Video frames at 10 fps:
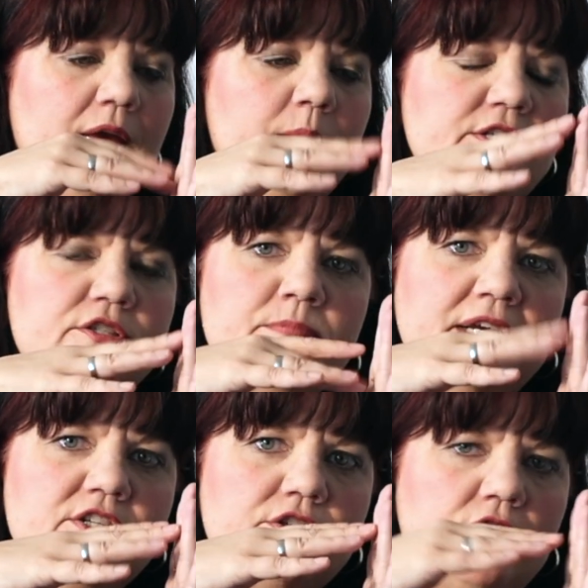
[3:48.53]
But just
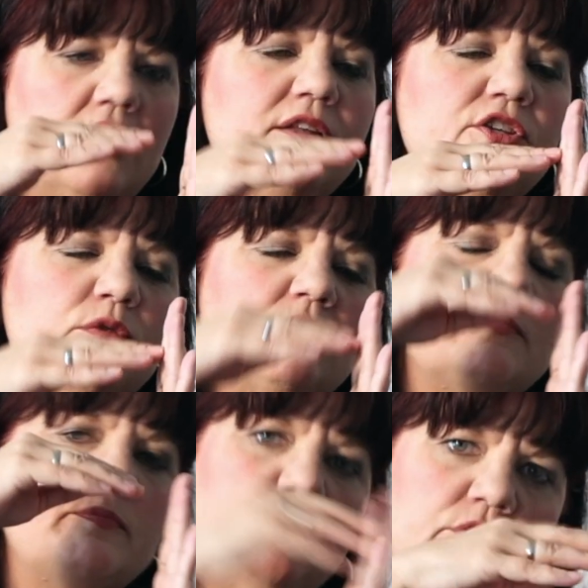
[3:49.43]
make sure,
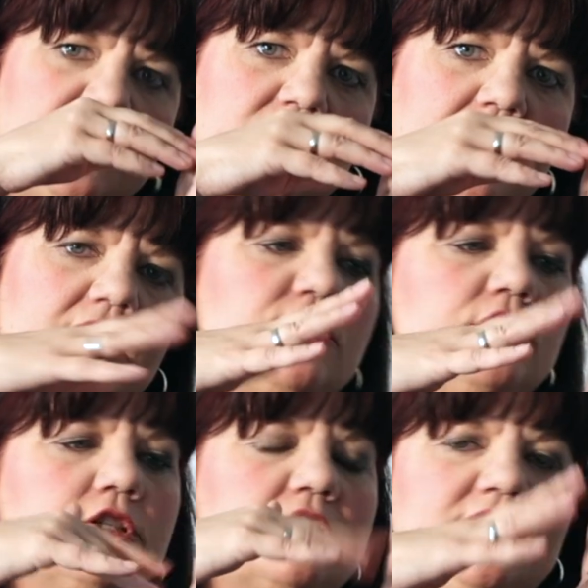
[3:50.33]
don't push it there. It
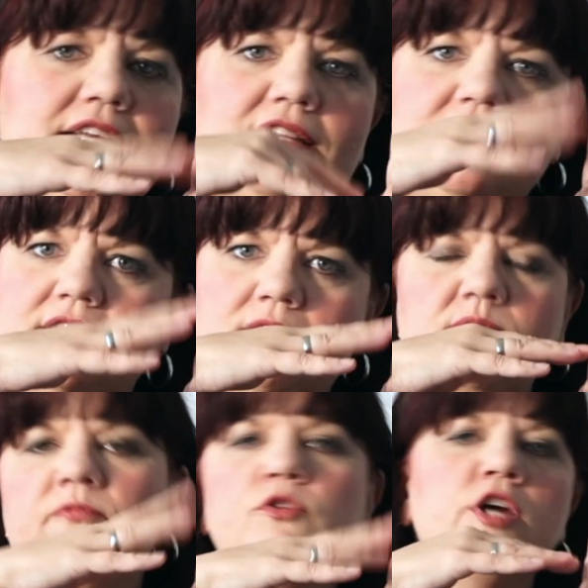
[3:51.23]
should just gently
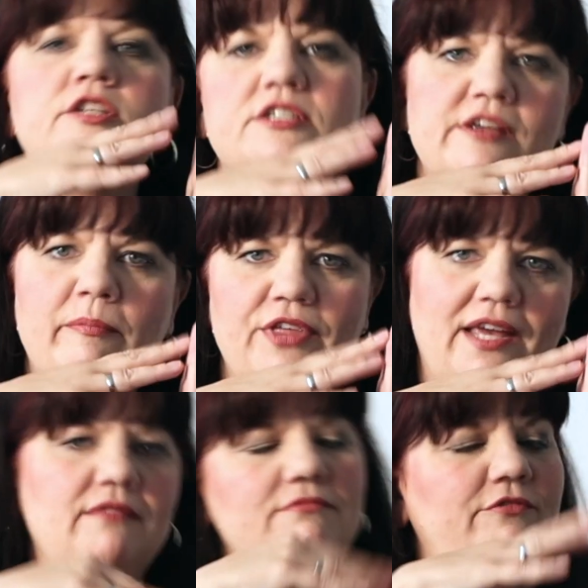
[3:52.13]
touch
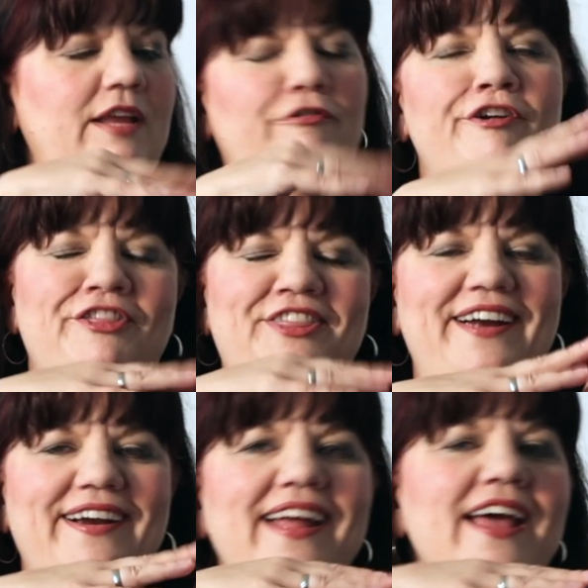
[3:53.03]
something in front
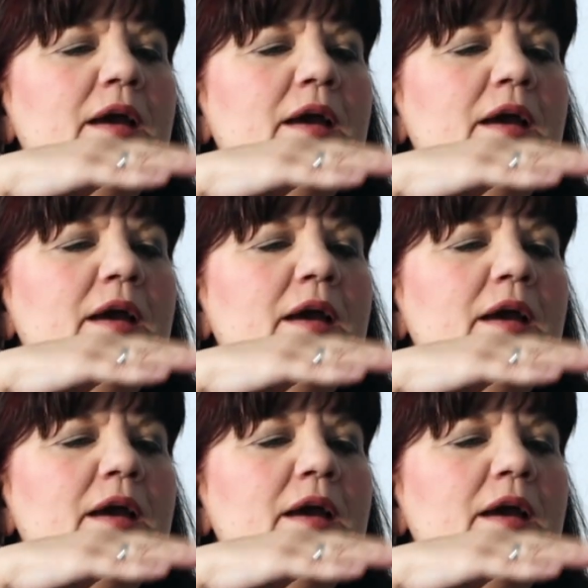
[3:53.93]
there.